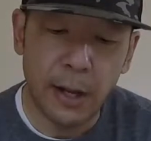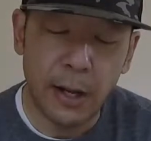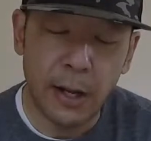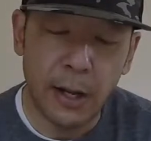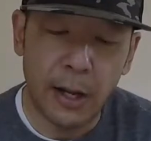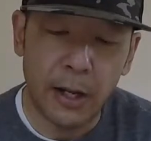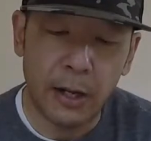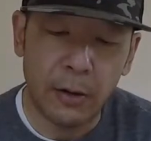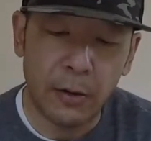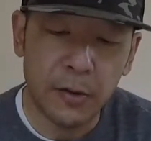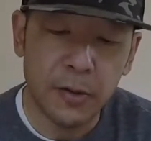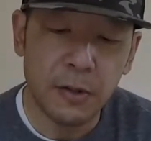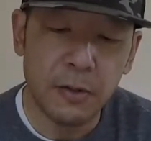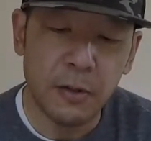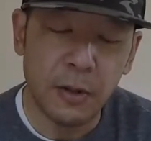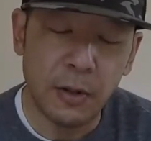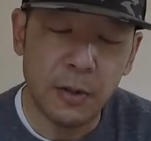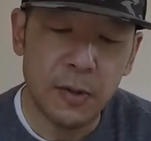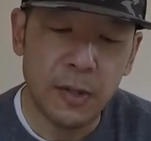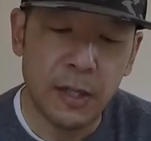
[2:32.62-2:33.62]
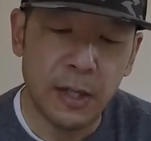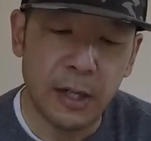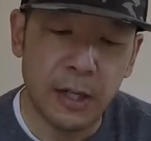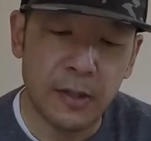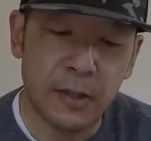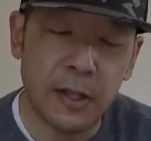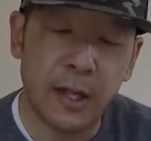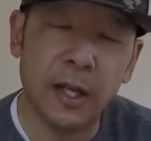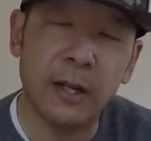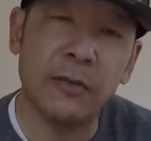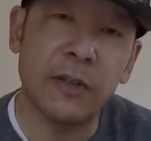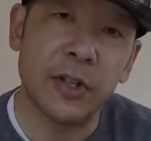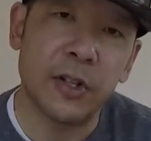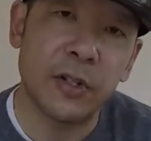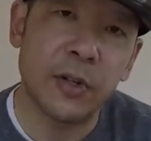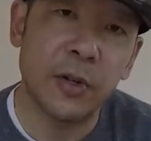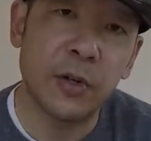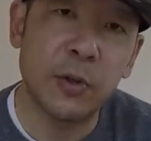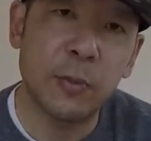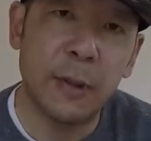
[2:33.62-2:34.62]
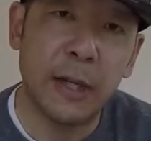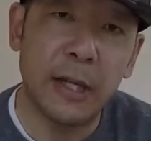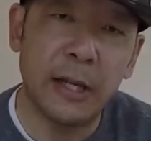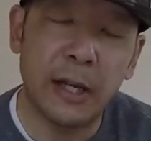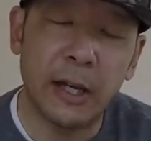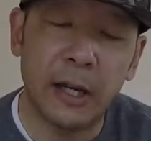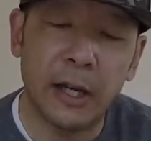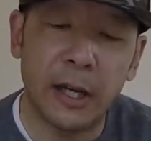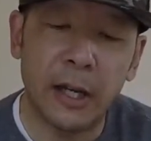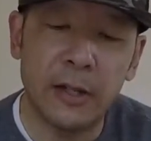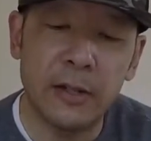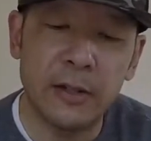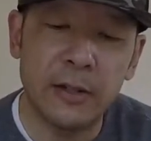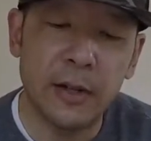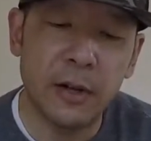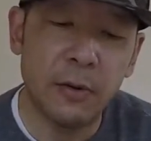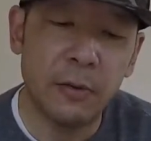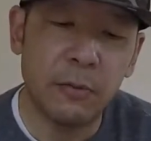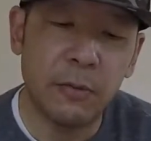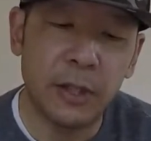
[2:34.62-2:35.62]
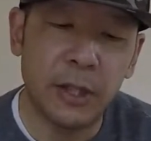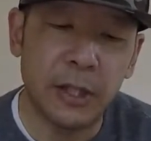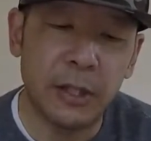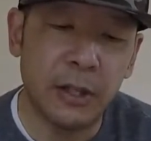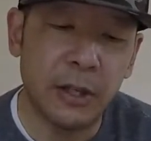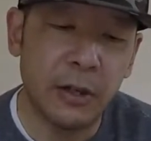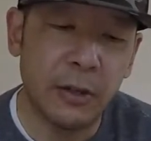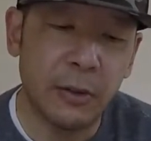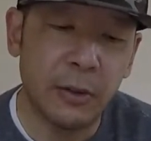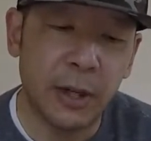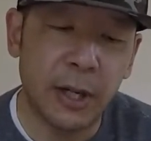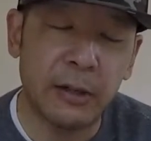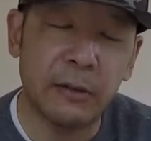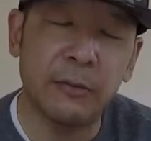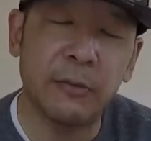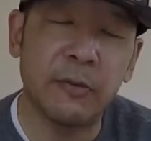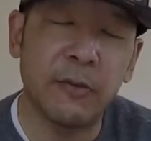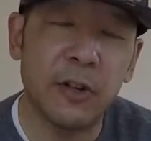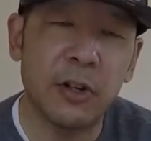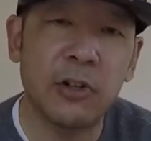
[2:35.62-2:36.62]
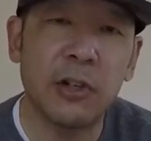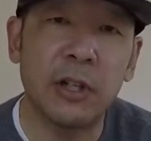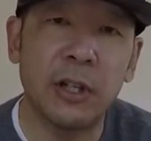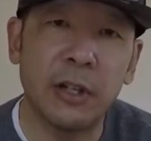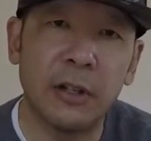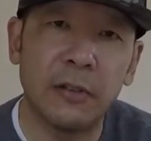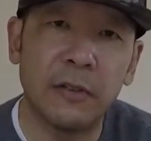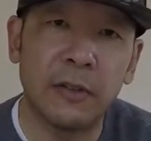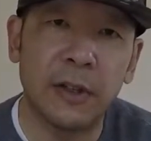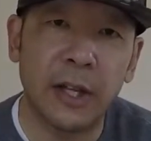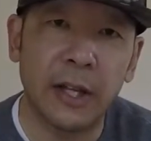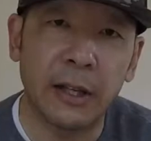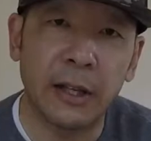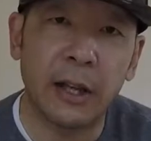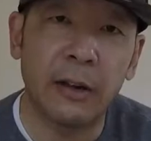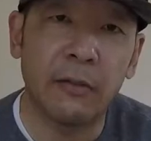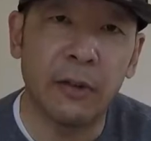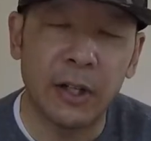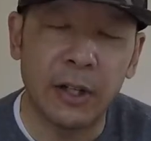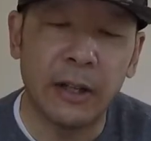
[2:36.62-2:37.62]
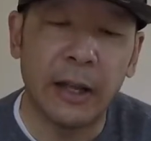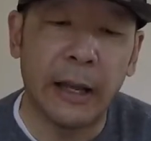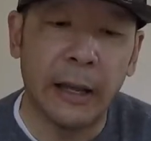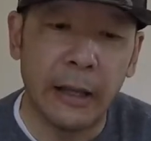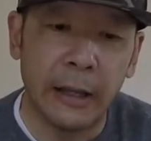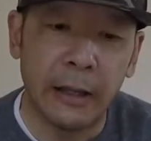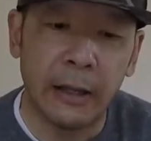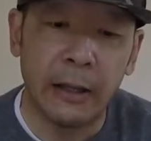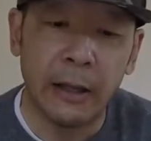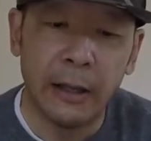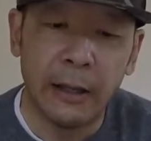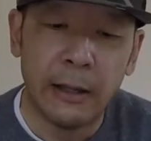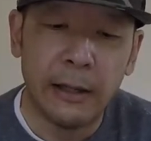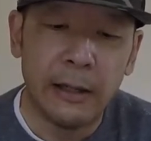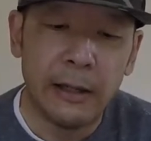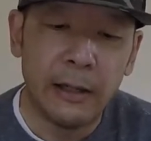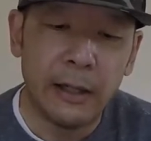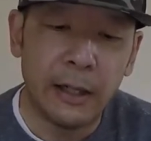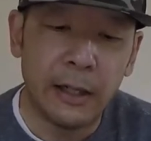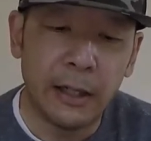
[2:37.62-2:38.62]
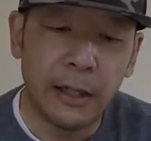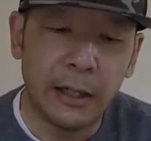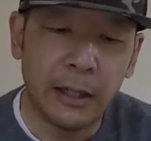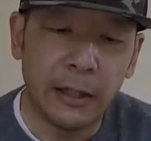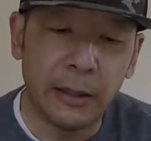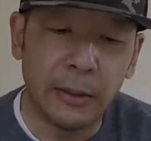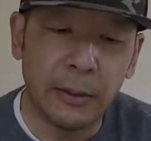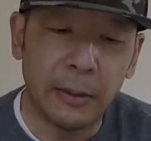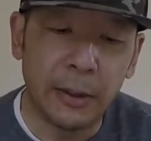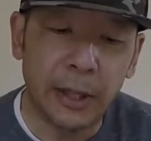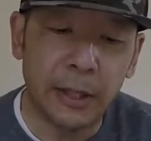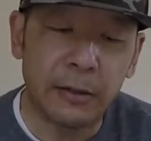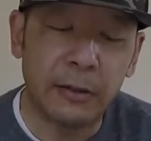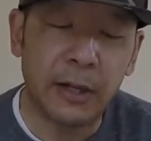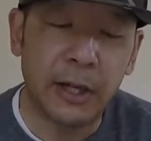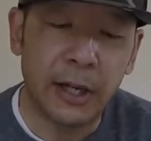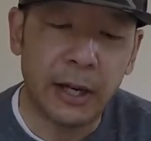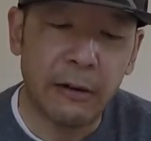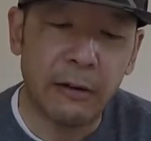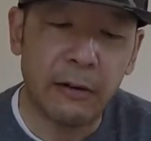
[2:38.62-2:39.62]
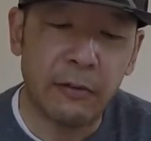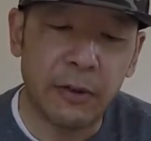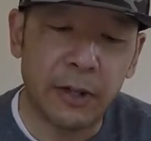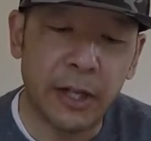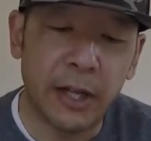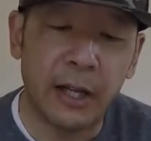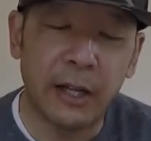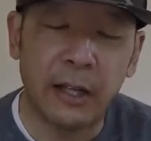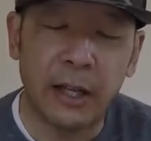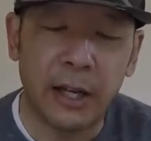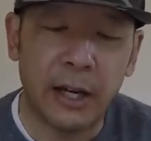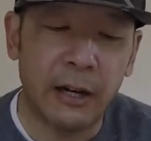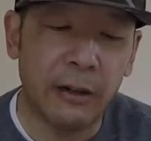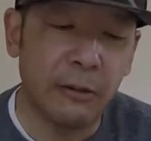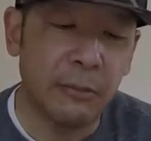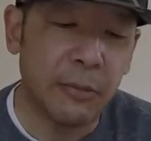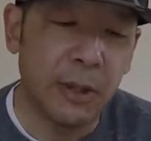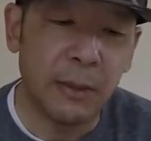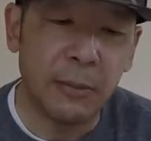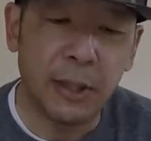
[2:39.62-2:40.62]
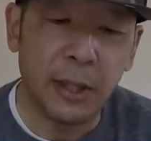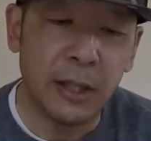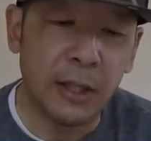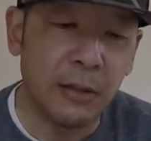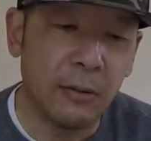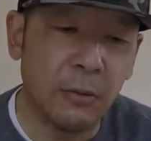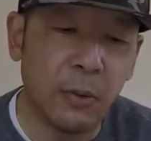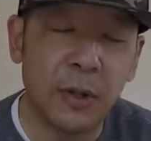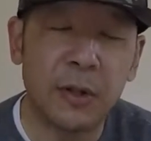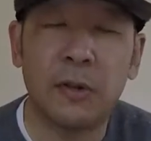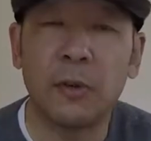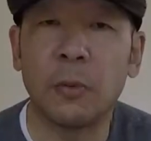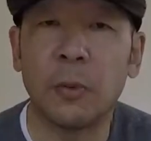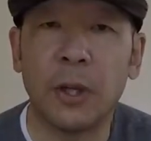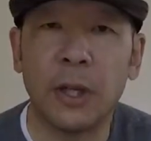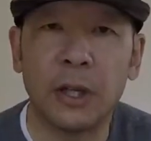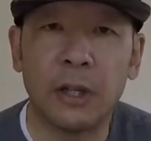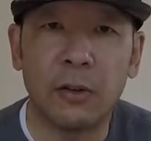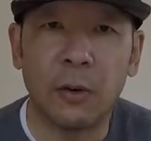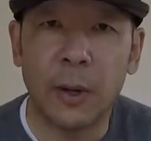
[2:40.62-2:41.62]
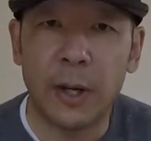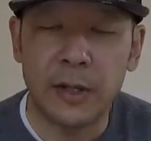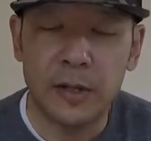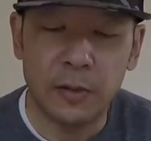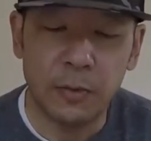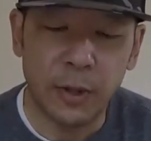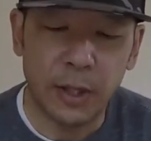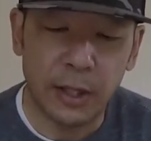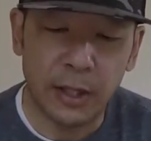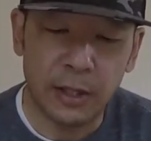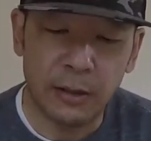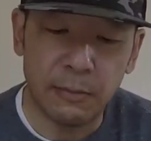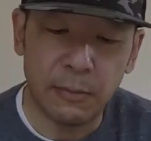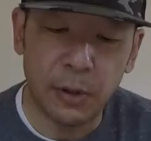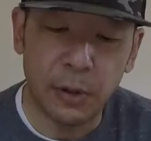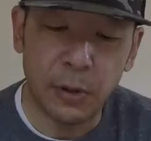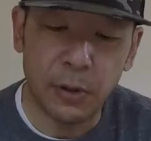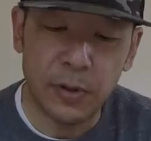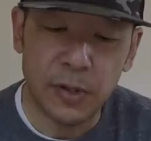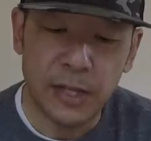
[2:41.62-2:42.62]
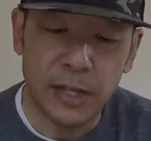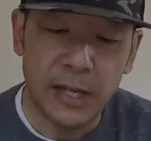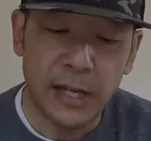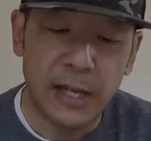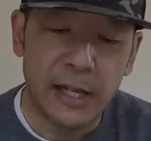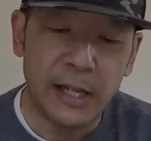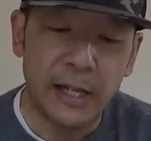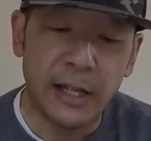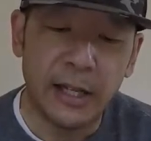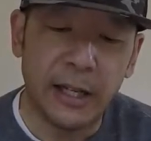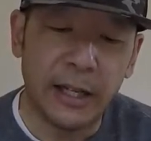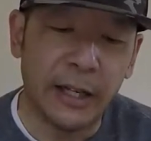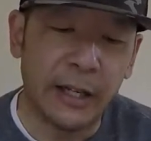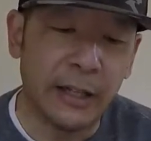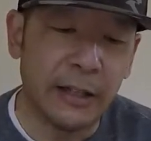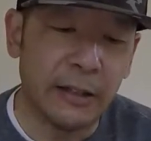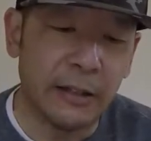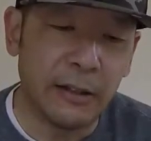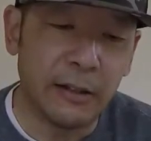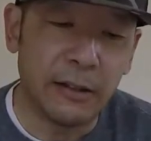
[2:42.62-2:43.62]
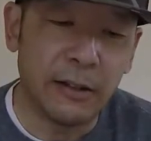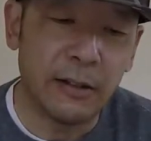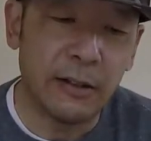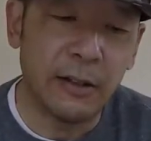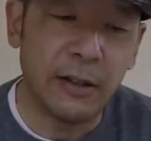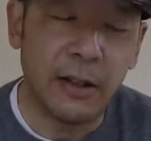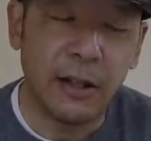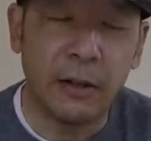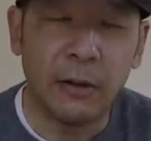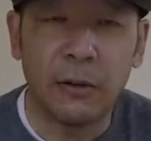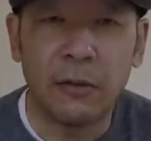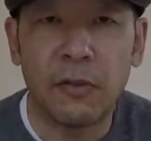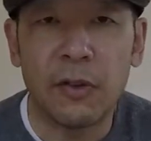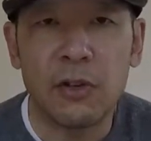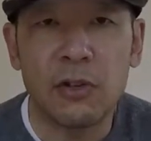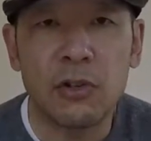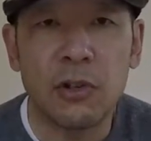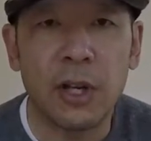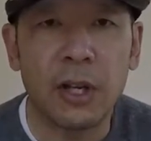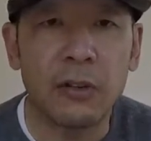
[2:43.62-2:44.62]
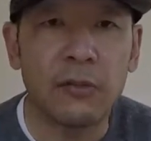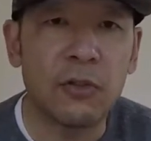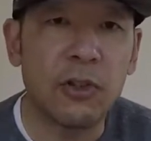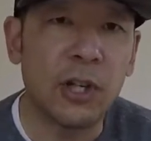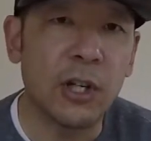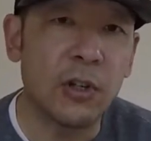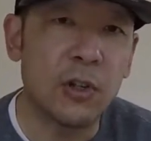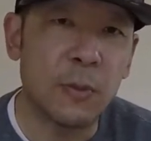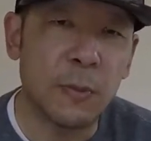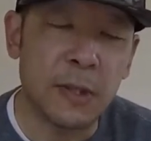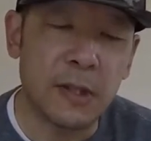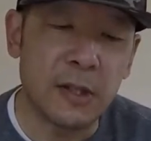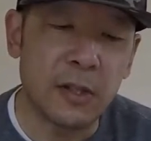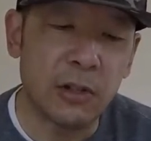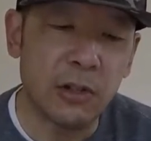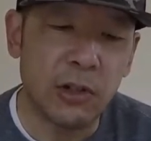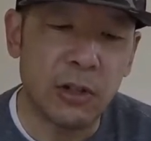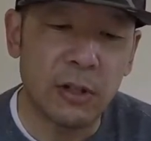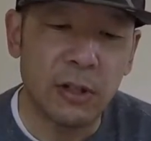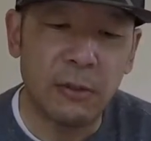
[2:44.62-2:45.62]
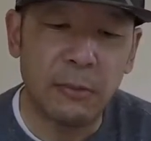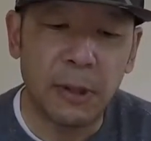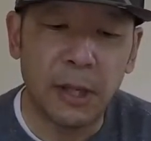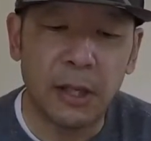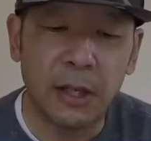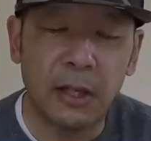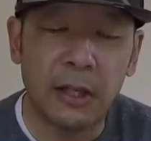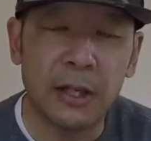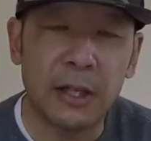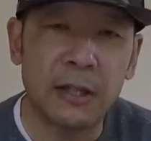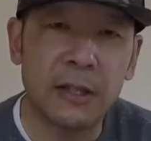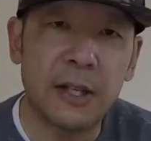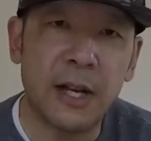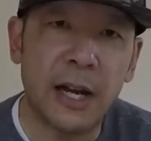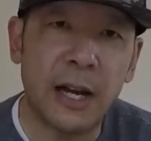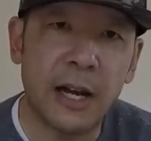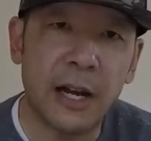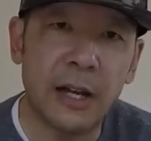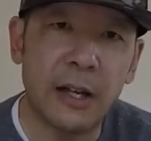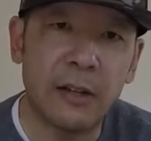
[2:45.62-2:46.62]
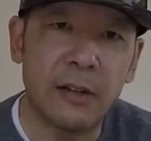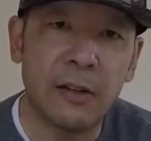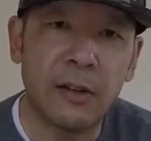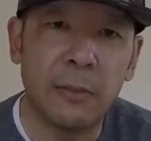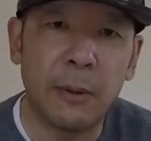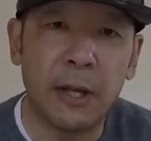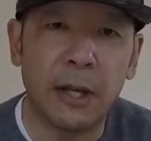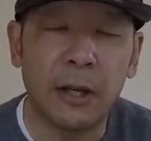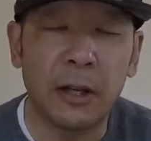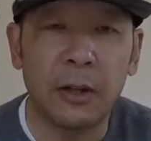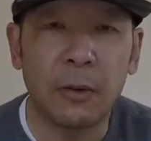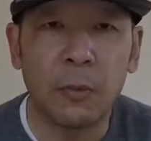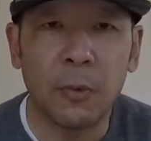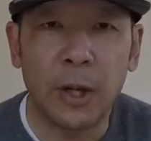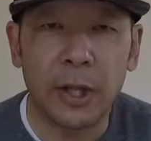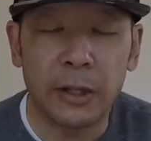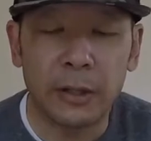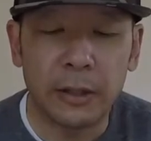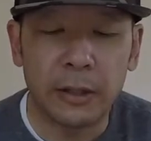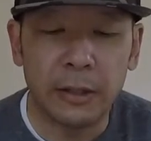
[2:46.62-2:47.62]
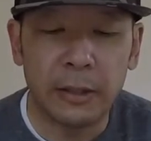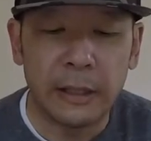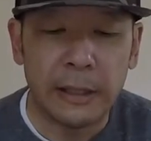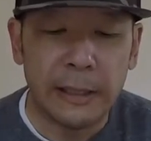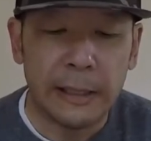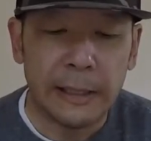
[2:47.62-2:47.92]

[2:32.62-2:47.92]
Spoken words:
I also use it as kind of a search bait. I don't really know. I don't fish enough like every day. I don't get out every day. I get out maybe once a week, twice a week at the most. And the fish kind of change position depending on the tides, depending on the weather,